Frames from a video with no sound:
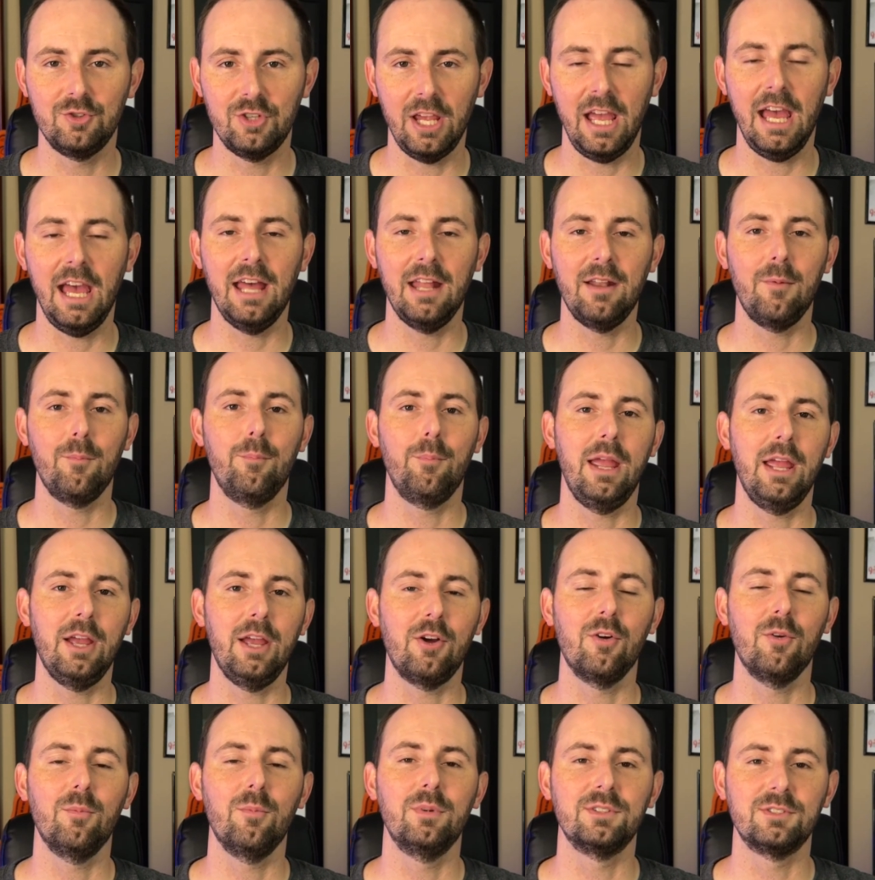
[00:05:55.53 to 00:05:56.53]
Chad
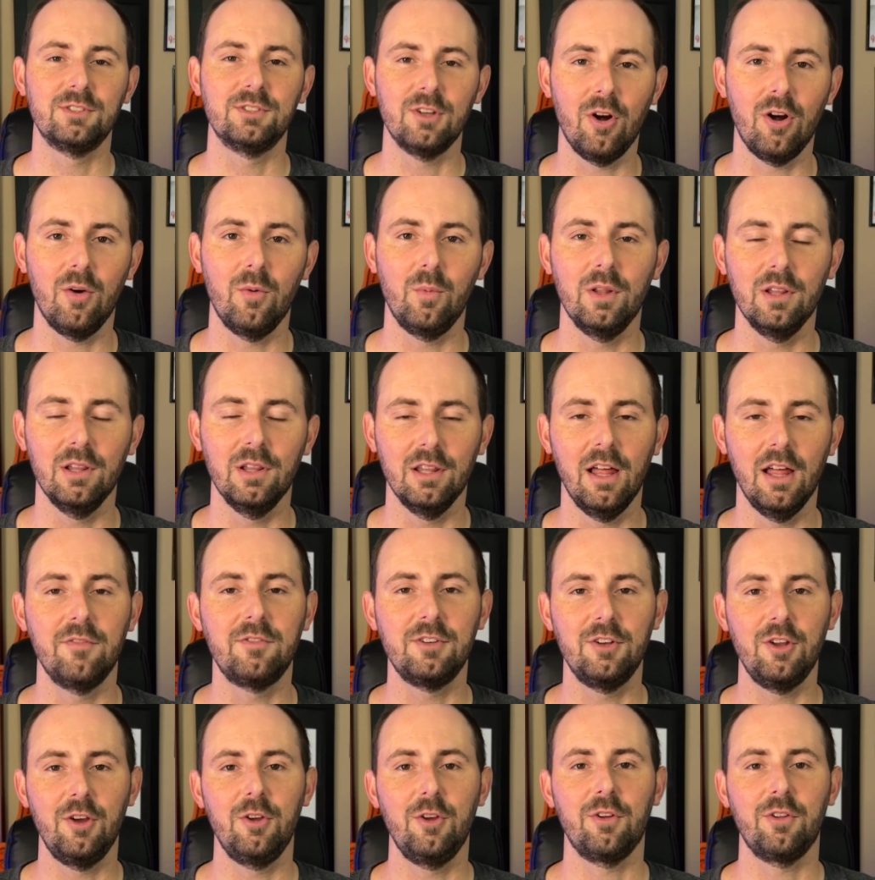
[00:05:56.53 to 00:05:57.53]
Baker-Mazara, would love
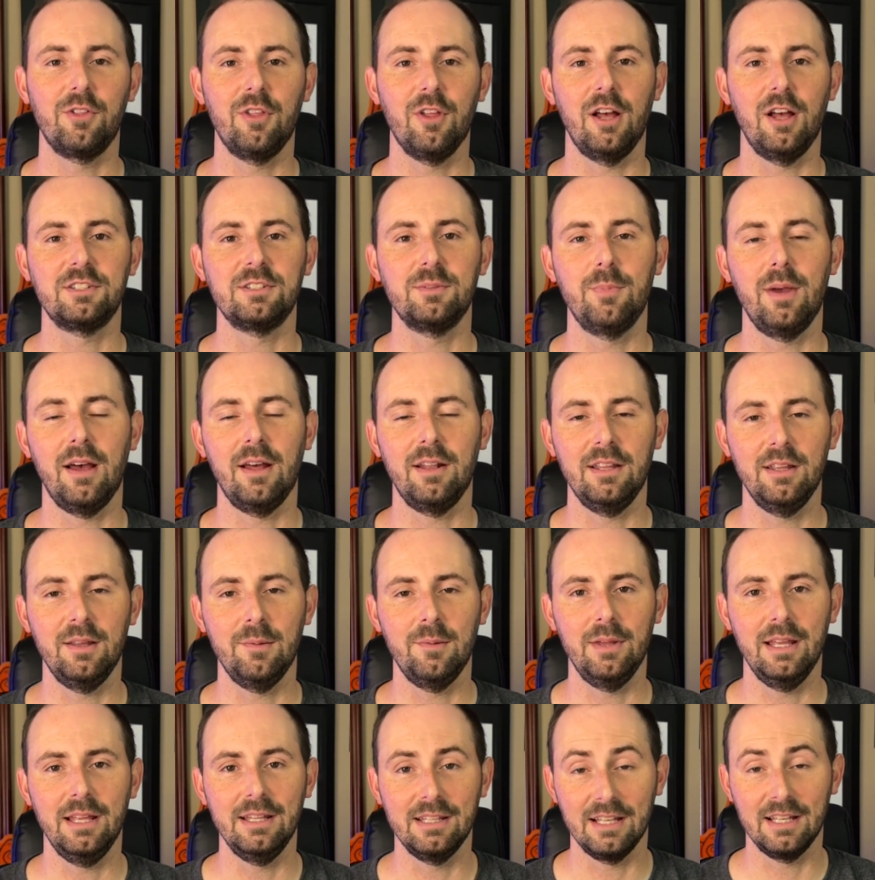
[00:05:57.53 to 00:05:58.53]
to know your thoughts about
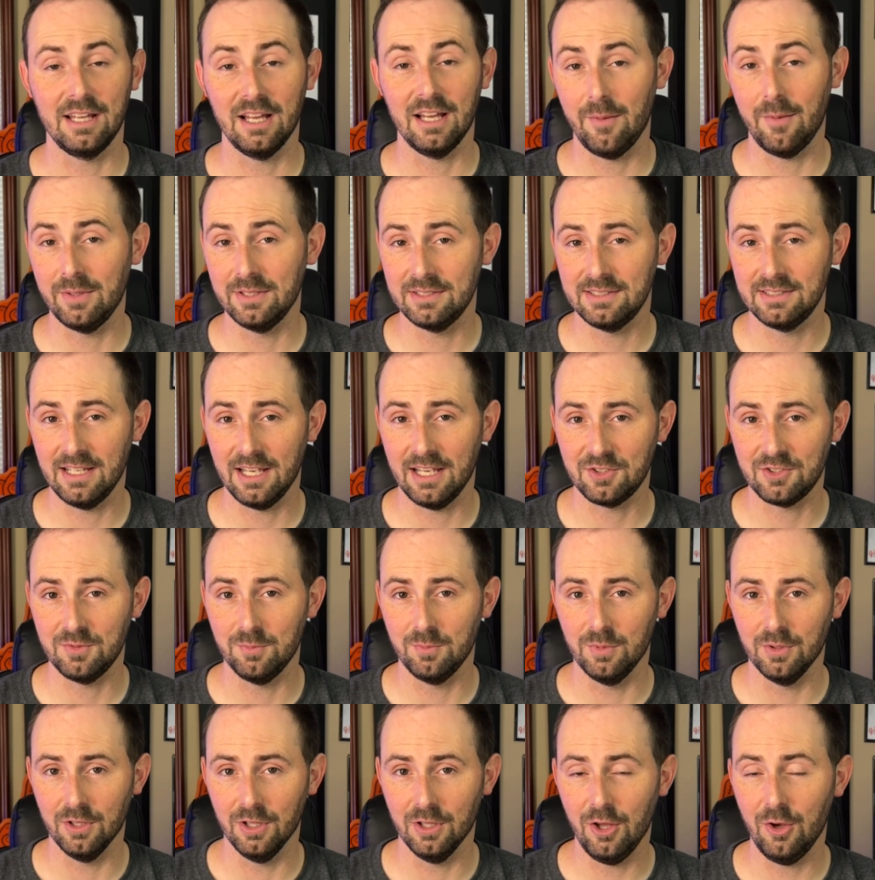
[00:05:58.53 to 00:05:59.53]
him in the comments
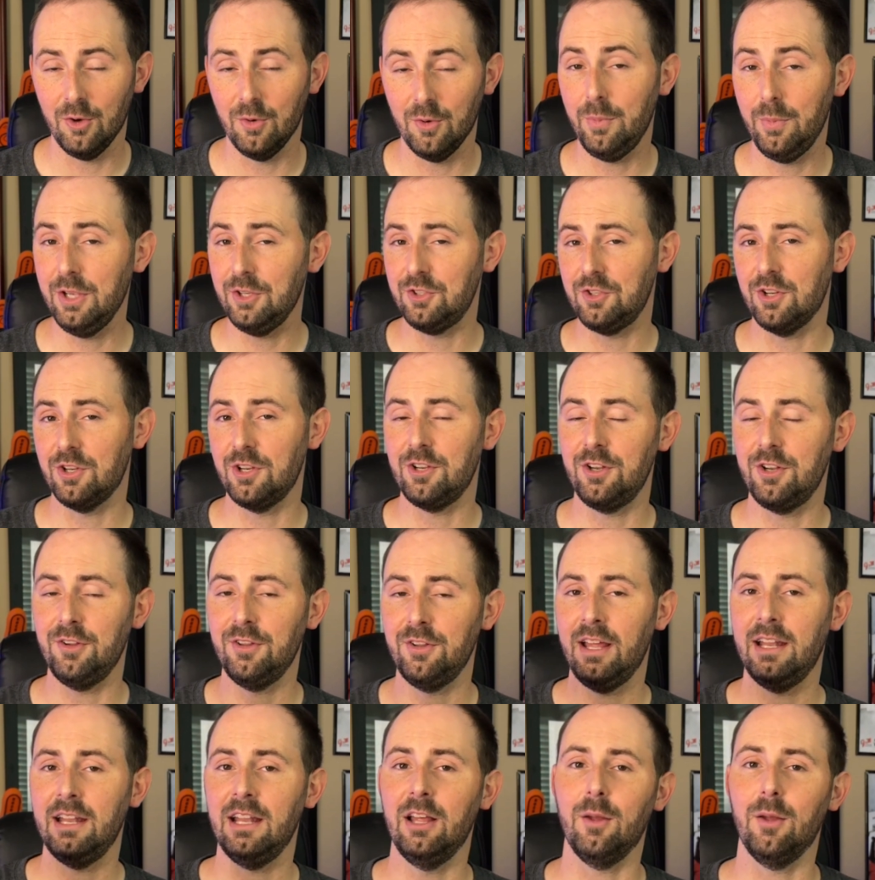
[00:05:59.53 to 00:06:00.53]
section below. Be sure to do
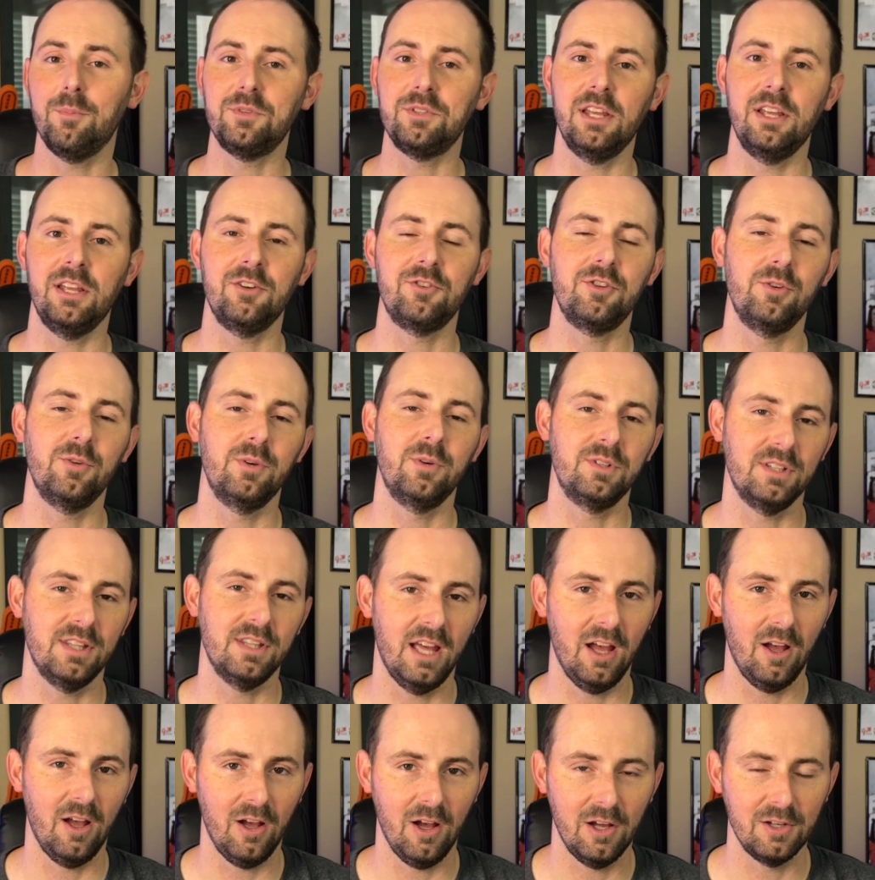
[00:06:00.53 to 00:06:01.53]
that. It helps enter you into
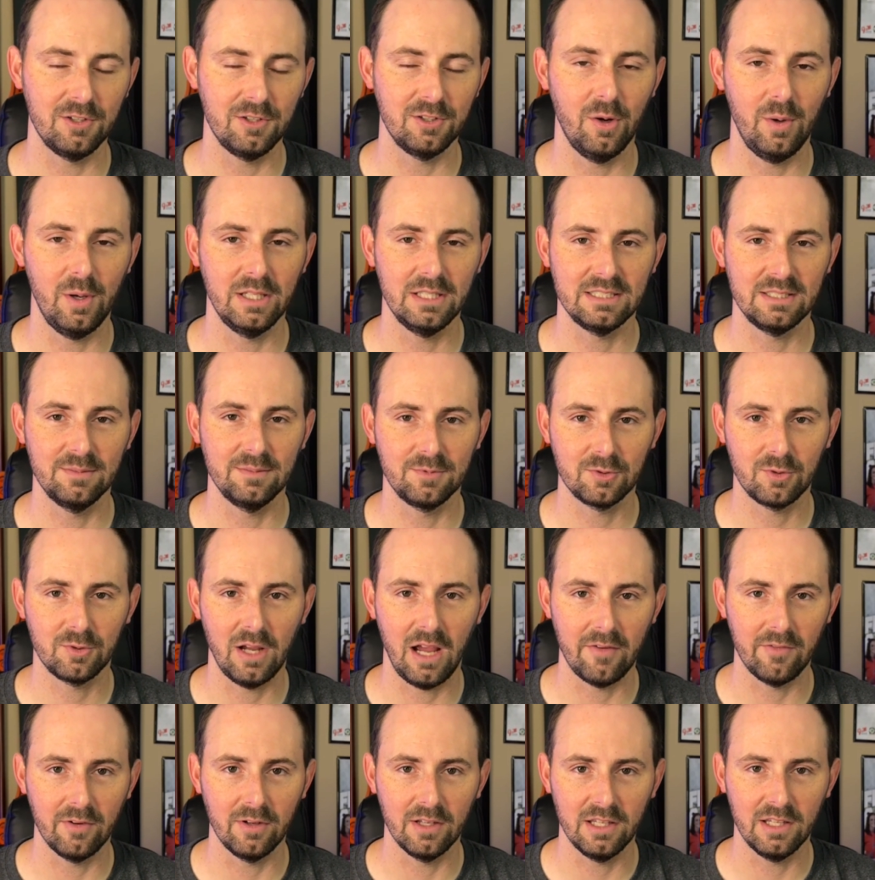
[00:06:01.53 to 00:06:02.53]
that ongoing
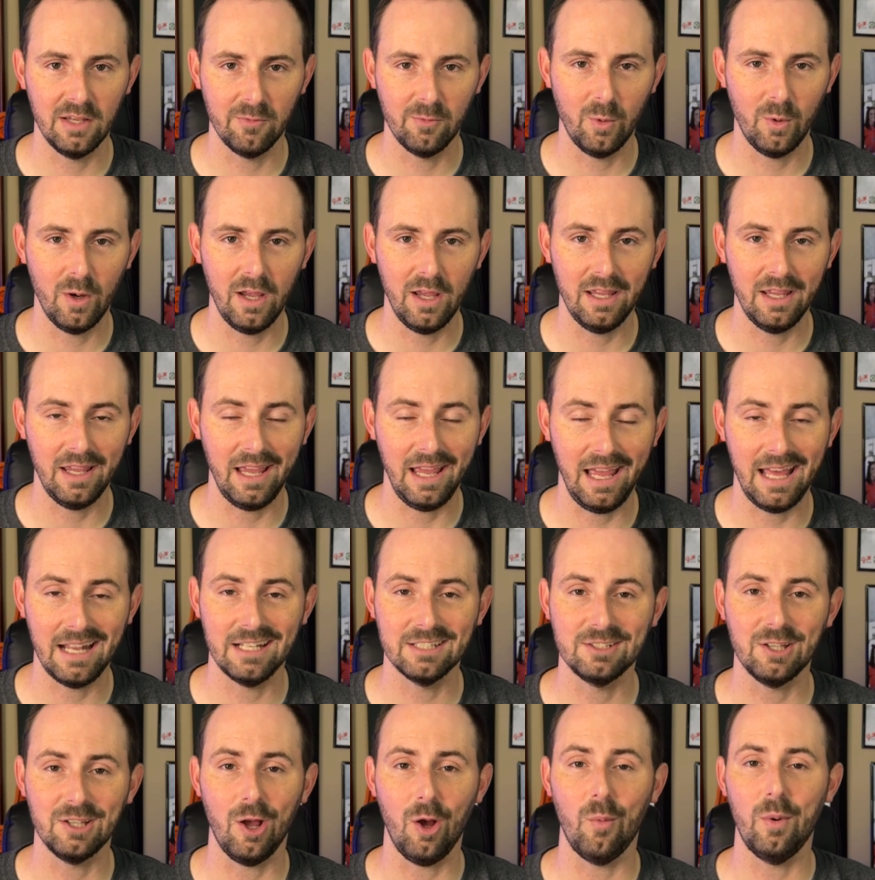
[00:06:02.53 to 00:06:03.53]
subscriber giveaway.
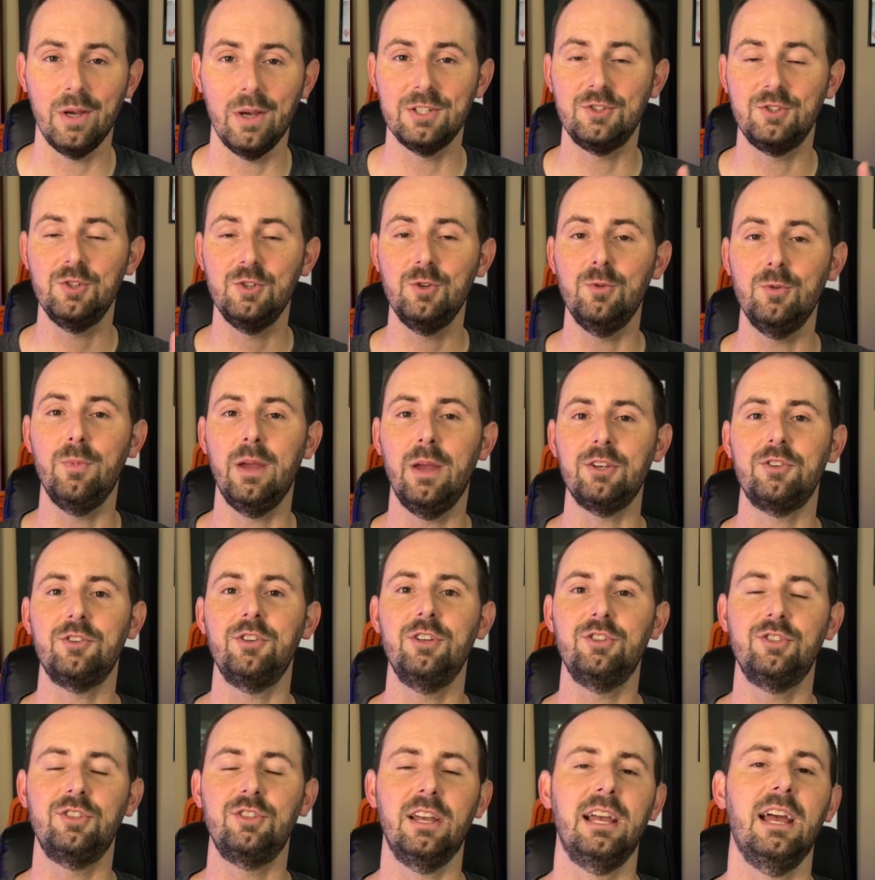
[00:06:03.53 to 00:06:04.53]
And as always, do make
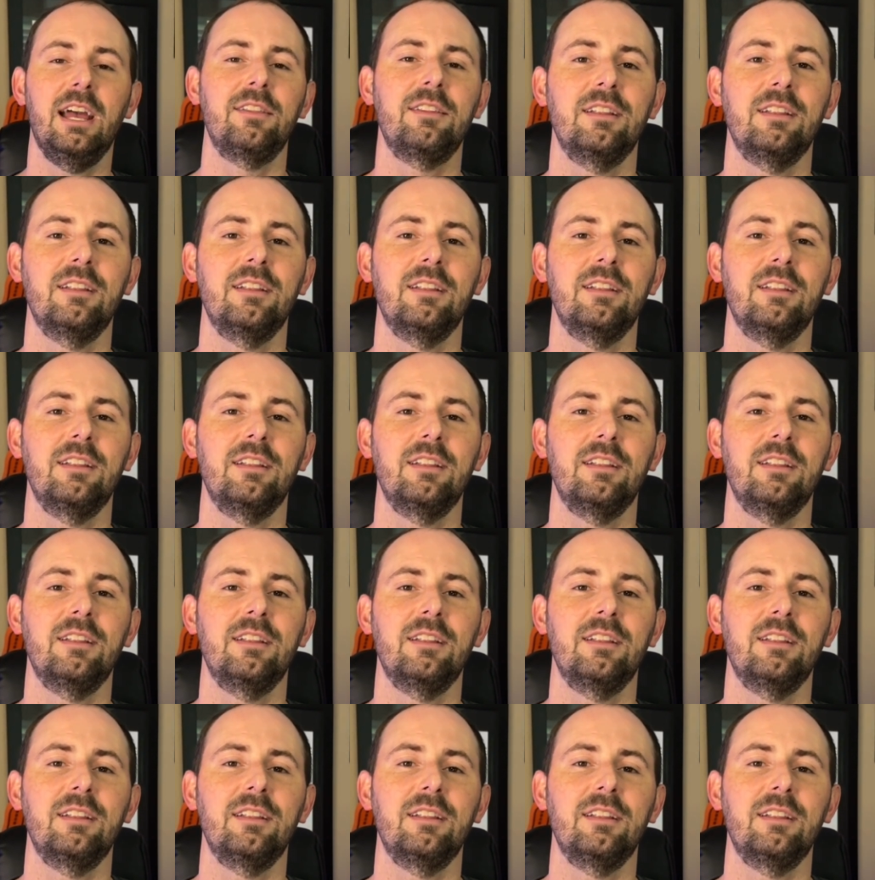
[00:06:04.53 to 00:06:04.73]
sure you check out